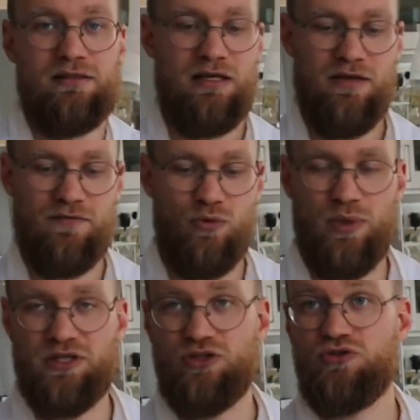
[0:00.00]
if you
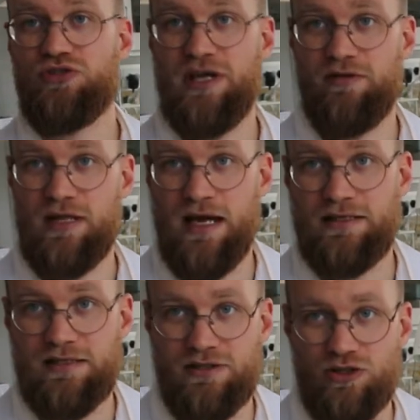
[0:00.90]
wish to
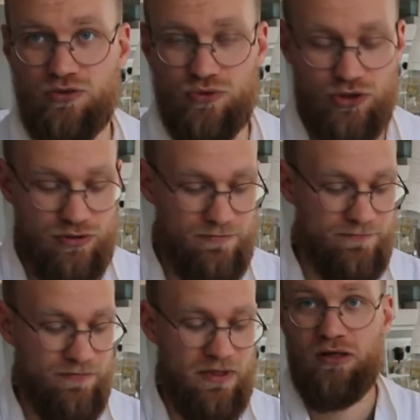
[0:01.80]
sterilize a solution.
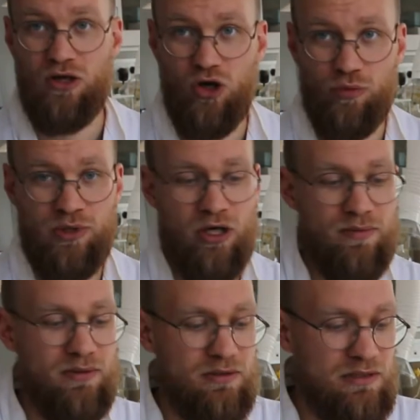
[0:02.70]
Open up
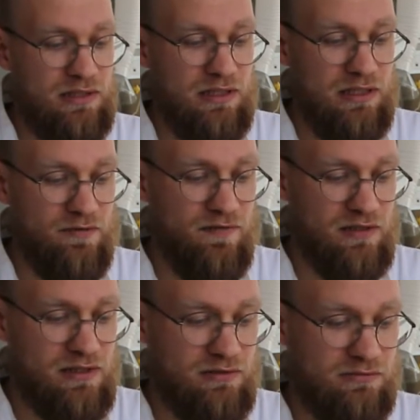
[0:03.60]
the
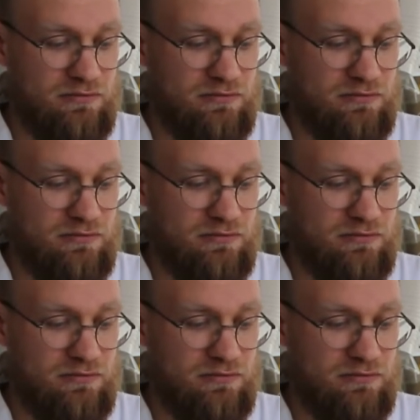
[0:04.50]
filter.